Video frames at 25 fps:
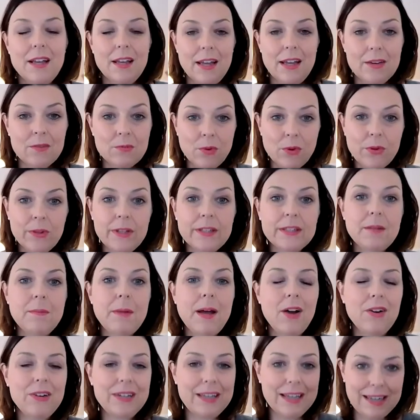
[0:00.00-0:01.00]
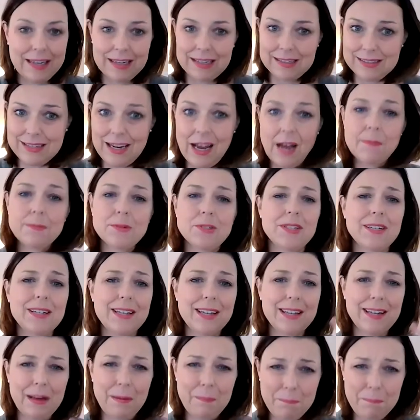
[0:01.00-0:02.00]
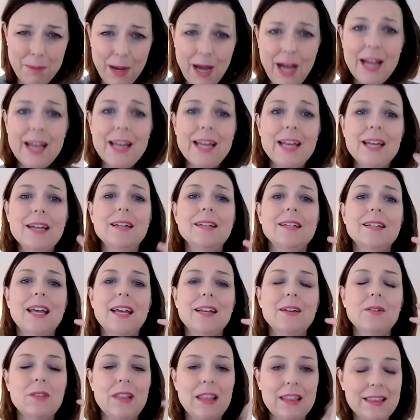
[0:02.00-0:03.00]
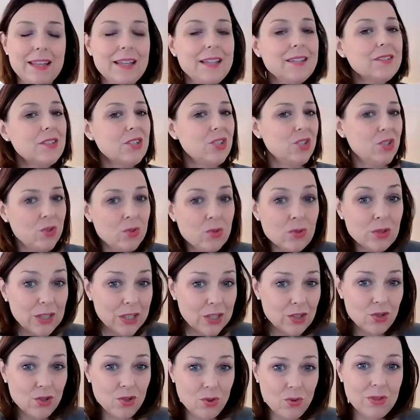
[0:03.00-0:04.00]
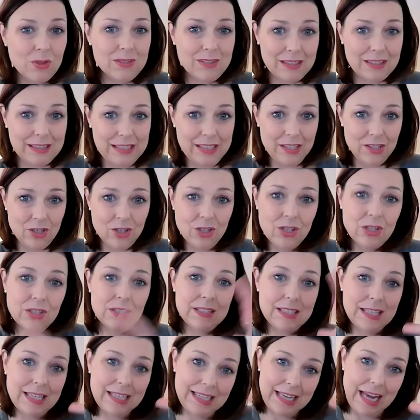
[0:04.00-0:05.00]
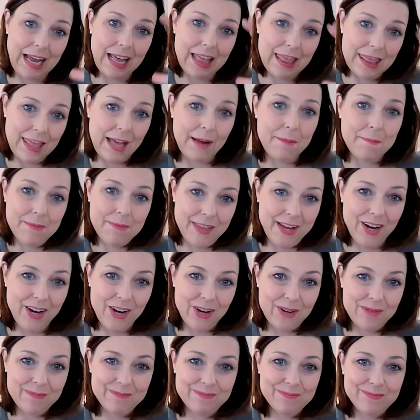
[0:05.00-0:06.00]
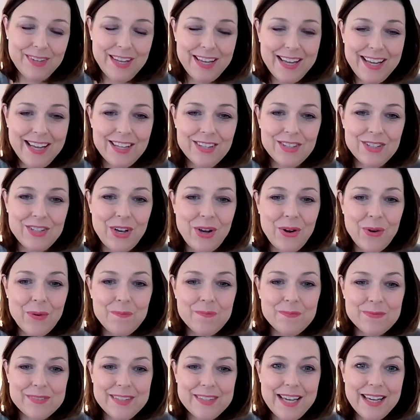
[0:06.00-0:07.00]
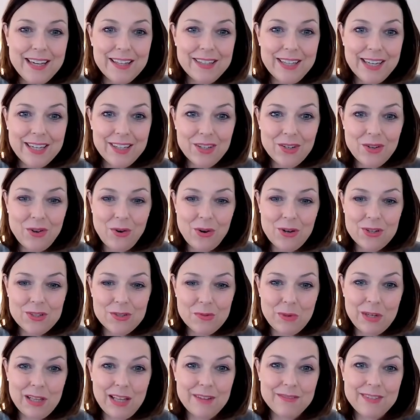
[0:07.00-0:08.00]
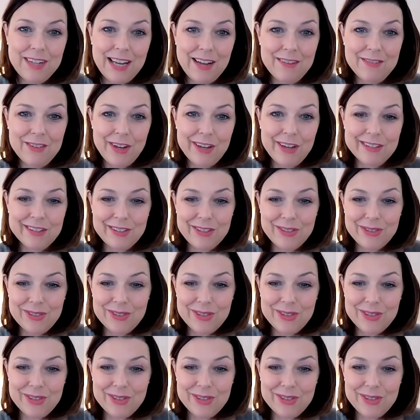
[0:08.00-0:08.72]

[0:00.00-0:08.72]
and rolling them out and getting adoption and getting buy-in and the things that you need to do as a leader to get them there. So take a look at our course. We'd love to have you as a new